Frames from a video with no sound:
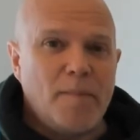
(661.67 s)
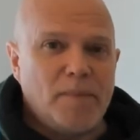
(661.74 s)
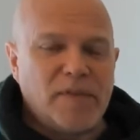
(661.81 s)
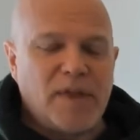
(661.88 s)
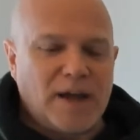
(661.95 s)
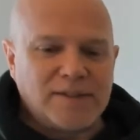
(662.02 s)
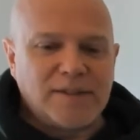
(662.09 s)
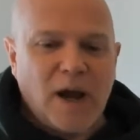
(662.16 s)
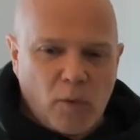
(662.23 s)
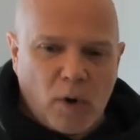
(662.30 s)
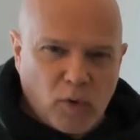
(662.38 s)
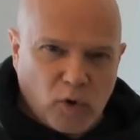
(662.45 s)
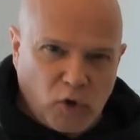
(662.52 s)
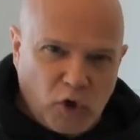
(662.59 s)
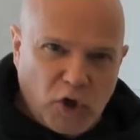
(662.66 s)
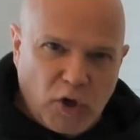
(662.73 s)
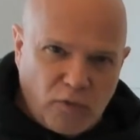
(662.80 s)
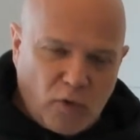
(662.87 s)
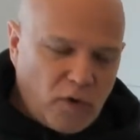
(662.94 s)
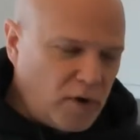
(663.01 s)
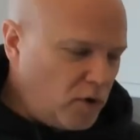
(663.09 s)
but that's not what we're looking
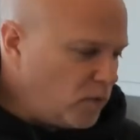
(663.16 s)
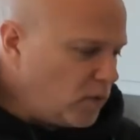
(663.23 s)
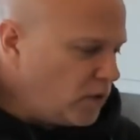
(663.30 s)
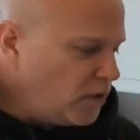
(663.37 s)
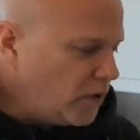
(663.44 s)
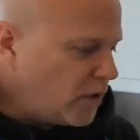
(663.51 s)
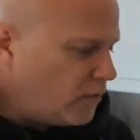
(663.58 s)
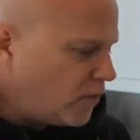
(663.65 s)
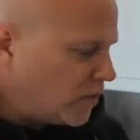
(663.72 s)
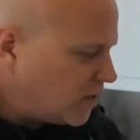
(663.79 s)
for here. We're looking for